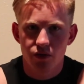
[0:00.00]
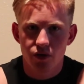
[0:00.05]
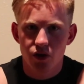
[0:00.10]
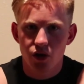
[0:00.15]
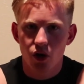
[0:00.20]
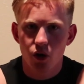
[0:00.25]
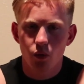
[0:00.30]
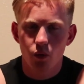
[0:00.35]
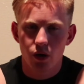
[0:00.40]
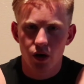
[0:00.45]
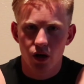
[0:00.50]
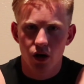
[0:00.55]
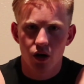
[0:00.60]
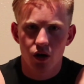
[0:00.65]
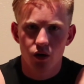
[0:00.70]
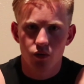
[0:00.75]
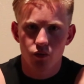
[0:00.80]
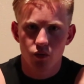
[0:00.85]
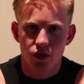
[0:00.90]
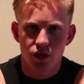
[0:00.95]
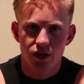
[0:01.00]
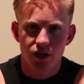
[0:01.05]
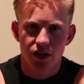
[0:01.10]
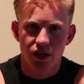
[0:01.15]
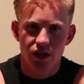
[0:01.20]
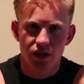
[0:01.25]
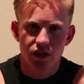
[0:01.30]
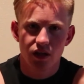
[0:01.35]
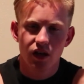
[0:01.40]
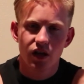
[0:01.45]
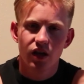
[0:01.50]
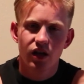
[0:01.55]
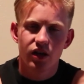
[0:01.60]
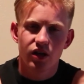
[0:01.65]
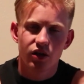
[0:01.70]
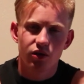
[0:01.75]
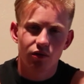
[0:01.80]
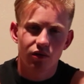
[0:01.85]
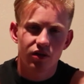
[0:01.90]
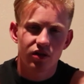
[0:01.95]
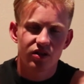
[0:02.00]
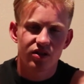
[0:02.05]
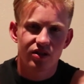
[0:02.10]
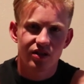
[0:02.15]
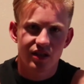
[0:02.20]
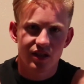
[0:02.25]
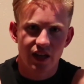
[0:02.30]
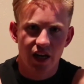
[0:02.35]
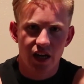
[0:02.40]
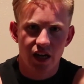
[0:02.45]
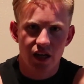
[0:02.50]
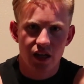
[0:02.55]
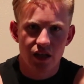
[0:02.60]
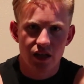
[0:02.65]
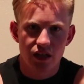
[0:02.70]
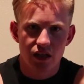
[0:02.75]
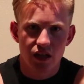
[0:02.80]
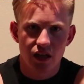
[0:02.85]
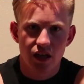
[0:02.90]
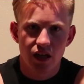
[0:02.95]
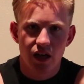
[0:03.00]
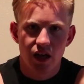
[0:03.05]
know what hard work is. You understand